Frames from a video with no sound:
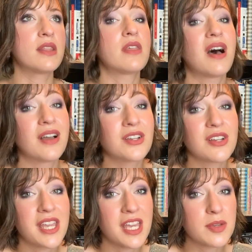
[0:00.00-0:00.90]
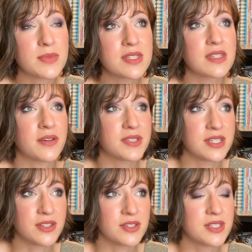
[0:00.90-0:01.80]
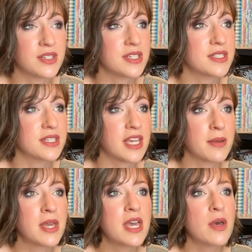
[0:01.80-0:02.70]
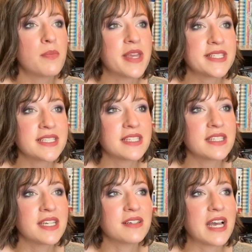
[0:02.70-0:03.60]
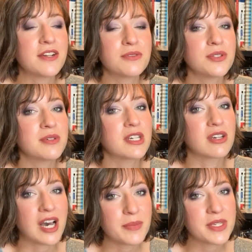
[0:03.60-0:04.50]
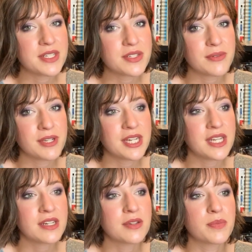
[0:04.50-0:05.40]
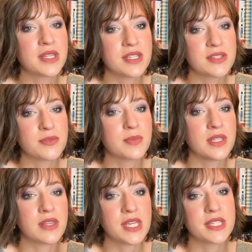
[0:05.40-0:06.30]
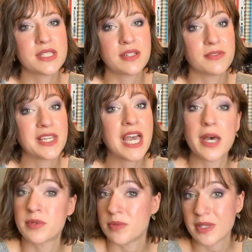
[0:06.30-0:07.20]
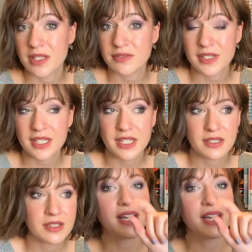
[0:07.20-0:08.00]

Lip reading: The Hunger Games, that was another series that basically, I don't know what got me into reading, but these have been things that have kept me in reading.